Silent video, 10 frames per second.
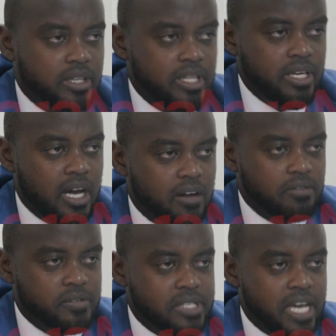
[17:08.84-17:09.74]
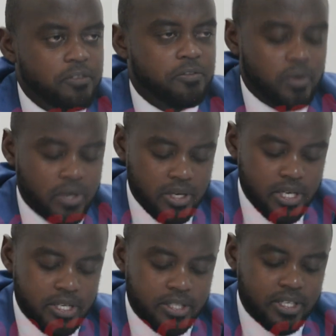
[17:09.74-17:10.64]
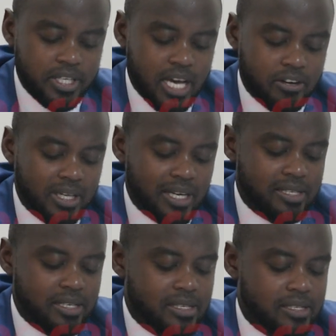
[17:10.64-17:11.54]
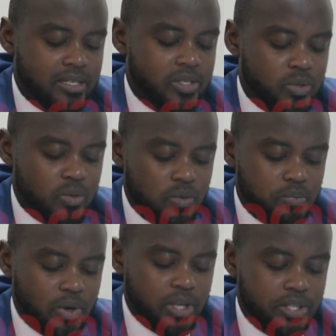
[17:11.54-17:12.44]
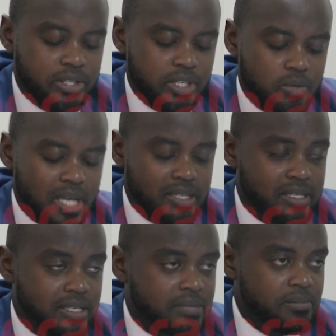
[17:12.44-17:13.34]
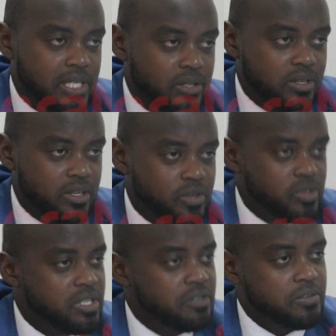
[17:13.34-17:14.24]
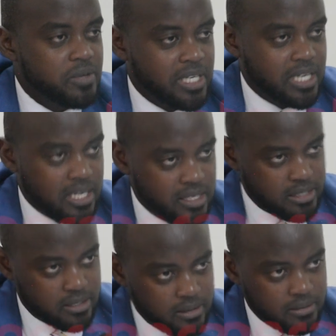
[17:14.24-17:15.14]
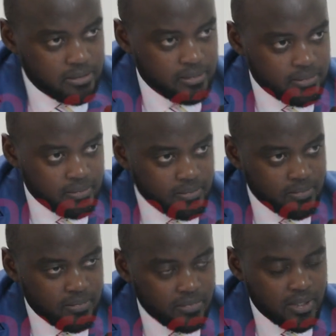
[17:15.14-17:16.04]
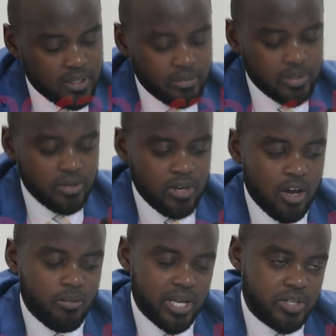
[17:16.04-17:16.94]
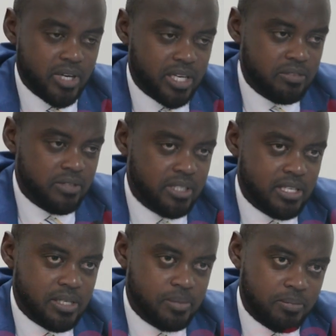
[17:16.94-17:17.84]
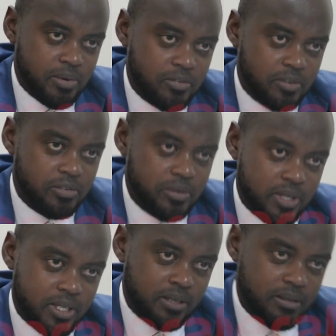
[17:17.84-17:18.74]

They have siphoned 362.316 million using fuel cards. We don't know how much you are giving these people for fuel,